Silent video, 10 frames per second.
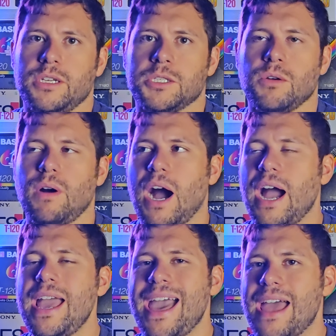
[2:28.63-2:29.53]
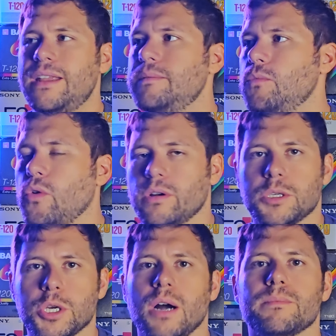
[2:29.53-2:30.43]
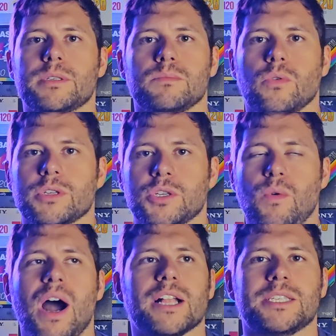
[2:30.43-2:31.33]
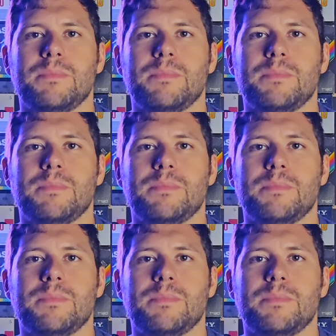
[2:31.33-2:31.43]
so I added more jumps, more squats.